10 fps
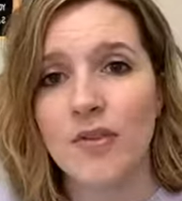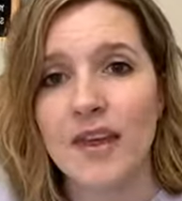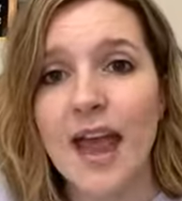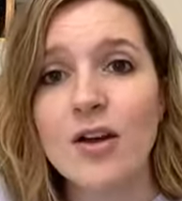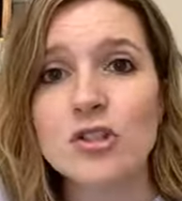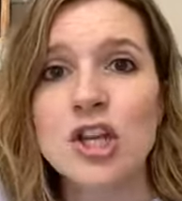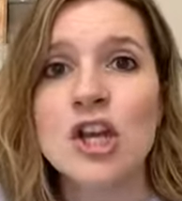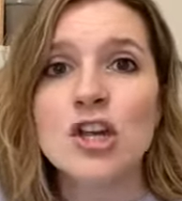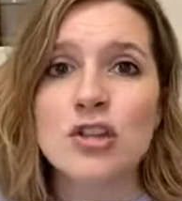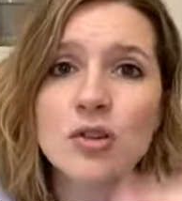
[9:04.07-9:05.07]
couch.
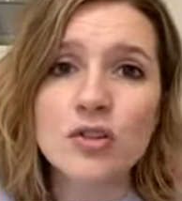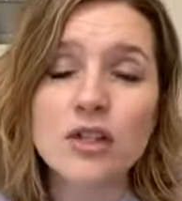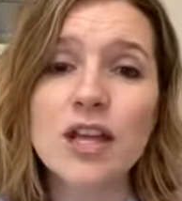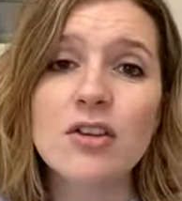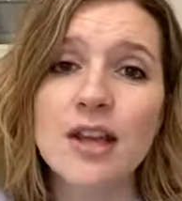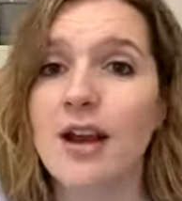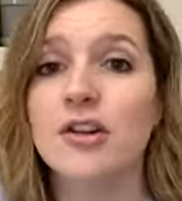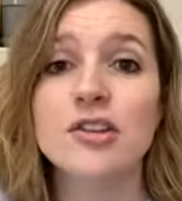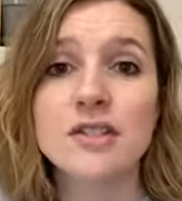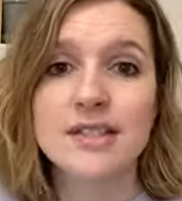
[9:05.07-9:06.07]
You can look at your
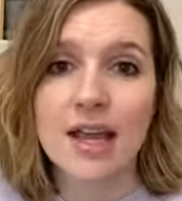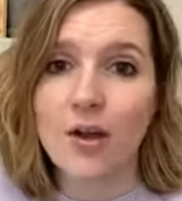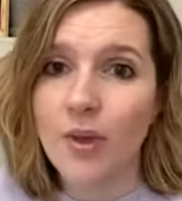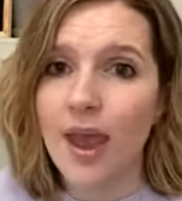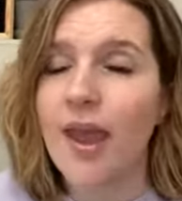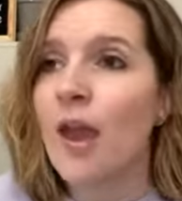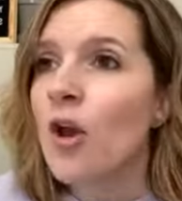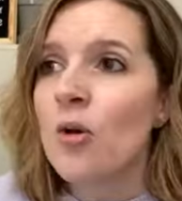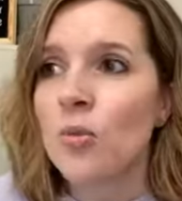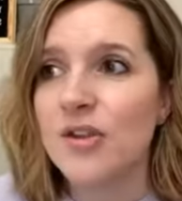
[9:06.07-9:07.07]
calendar and say, okay,
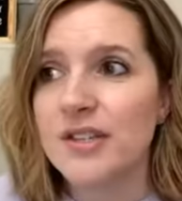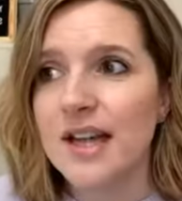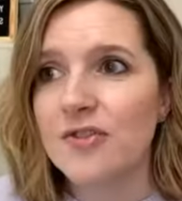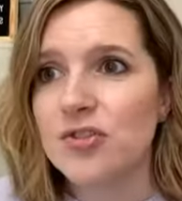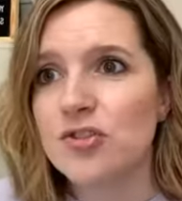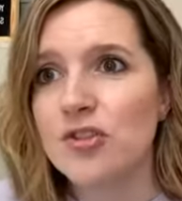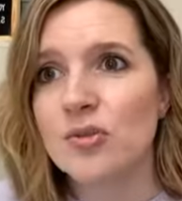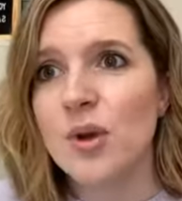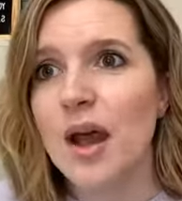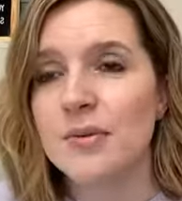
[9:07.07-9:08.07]
well, this
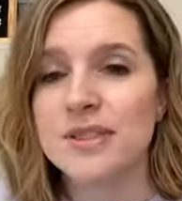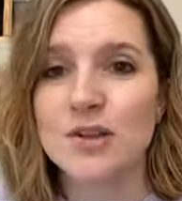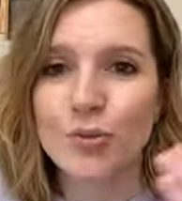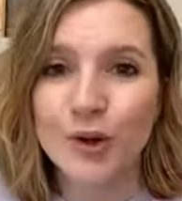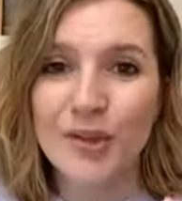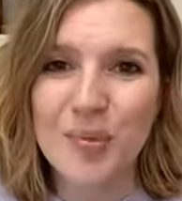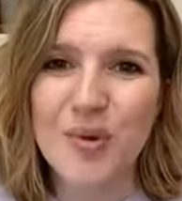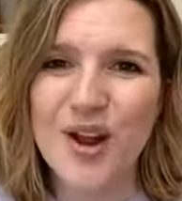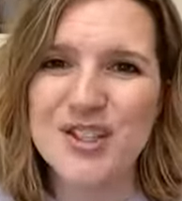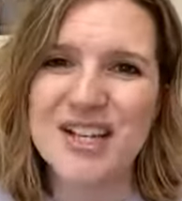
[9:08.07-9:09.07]
afternoon I was going to work on that
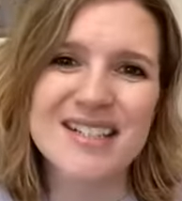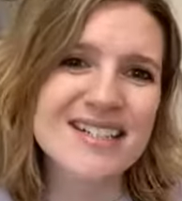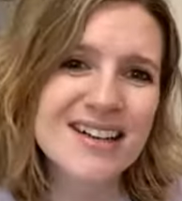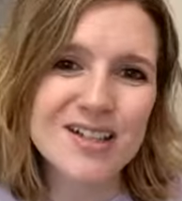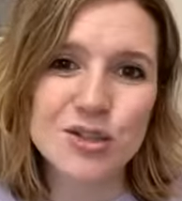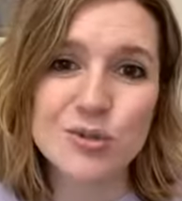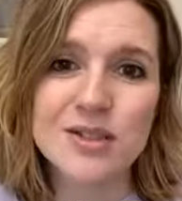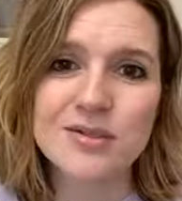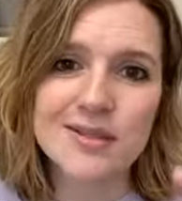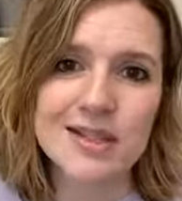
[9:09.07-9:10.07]
project. It's not due
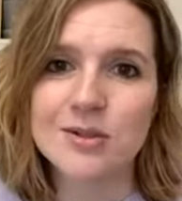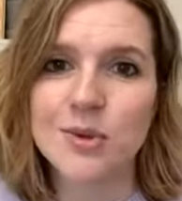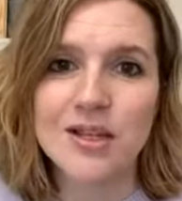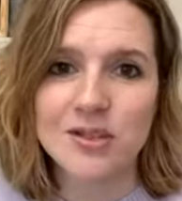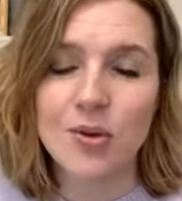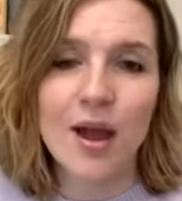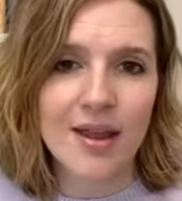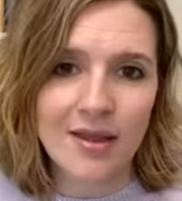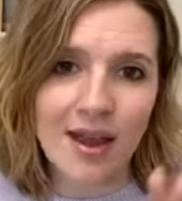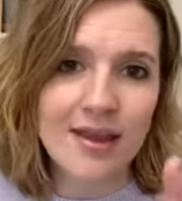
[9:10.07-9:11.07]
until next week, so I
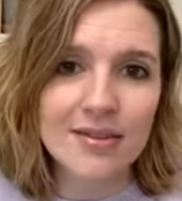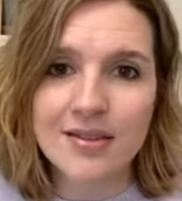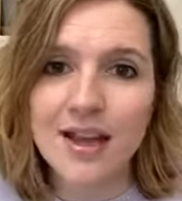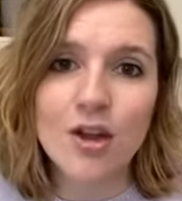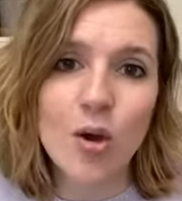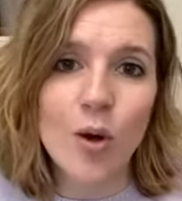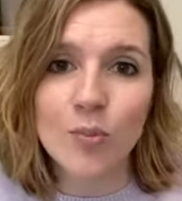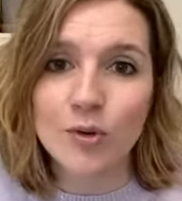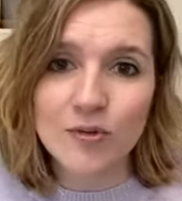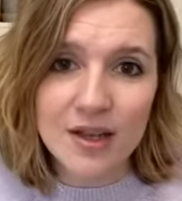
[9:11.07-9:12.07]
can let that go. I'll
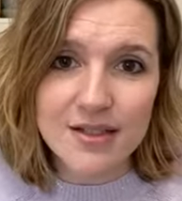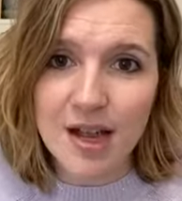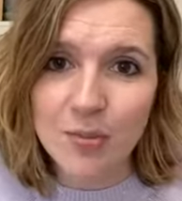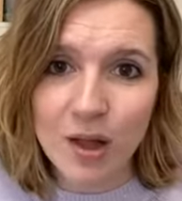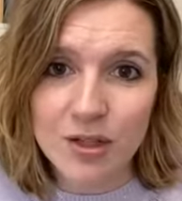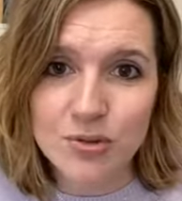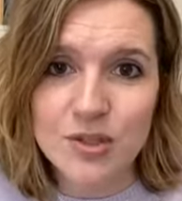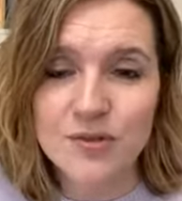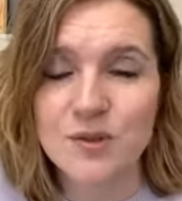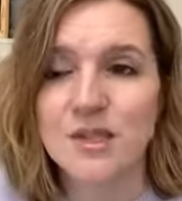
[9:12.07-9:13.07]
move that time block to a
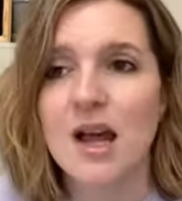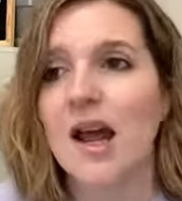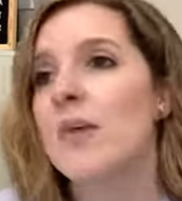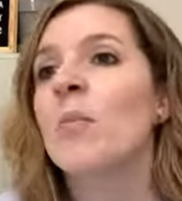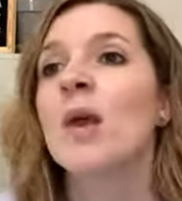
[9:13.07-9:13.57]
different time.